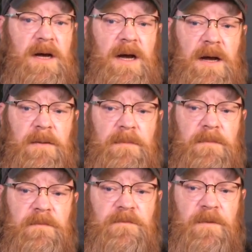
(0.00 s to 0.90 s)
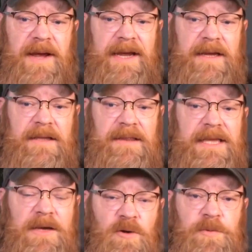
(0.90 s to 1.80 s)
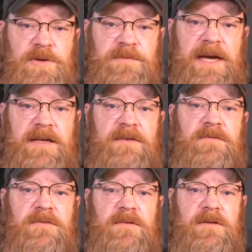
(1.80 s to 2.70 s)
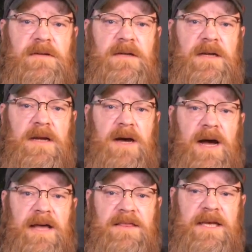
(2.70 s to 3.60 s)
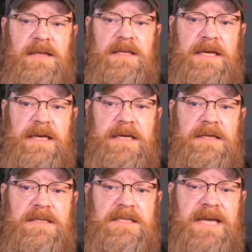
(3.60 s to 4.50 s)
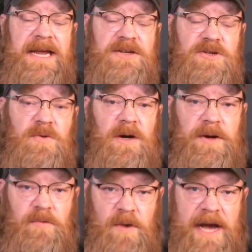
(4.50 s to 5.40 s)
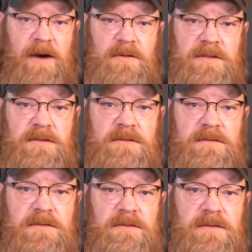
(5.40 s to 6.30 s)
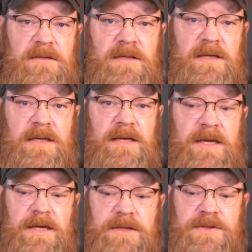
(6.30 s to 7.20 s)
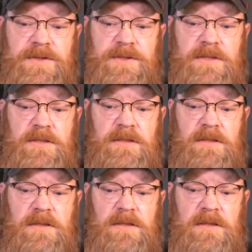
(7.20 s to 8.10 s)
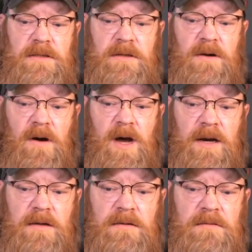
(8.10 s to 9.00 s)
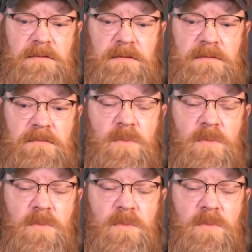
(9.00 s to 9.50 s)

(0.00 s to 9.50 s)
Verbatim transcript: Um, from a legal perspective, I think the sanctuary route is on